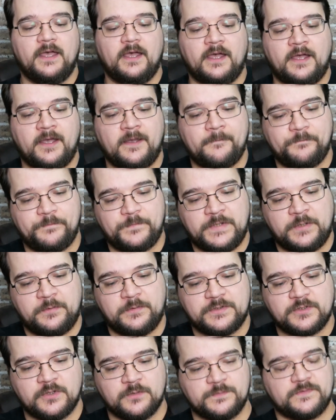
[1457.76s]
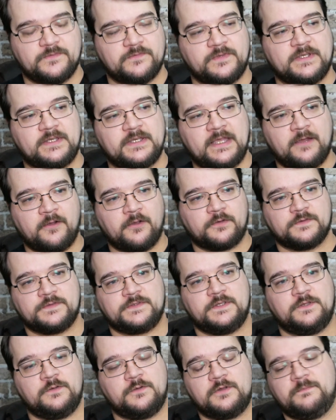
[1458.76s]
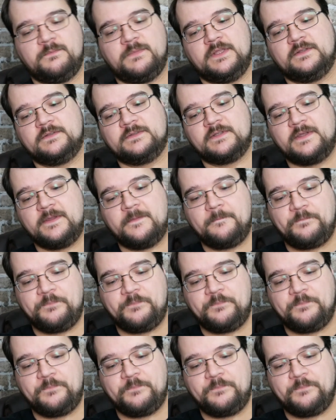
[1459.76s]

you know, in terms of the characters that you can build.